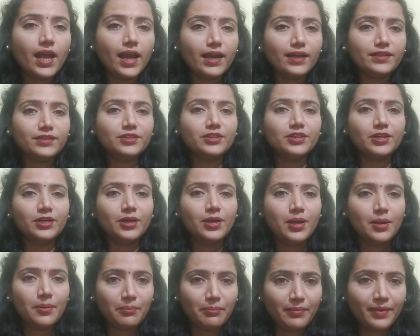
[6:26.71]
and the
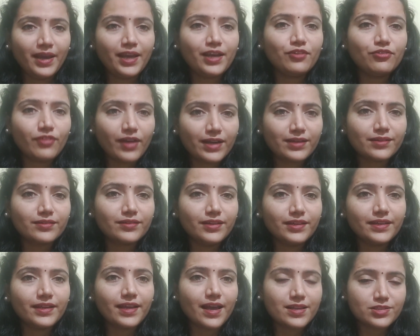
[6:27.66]
male
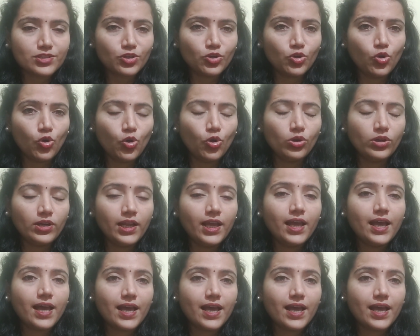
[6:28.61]
fraternity as a whole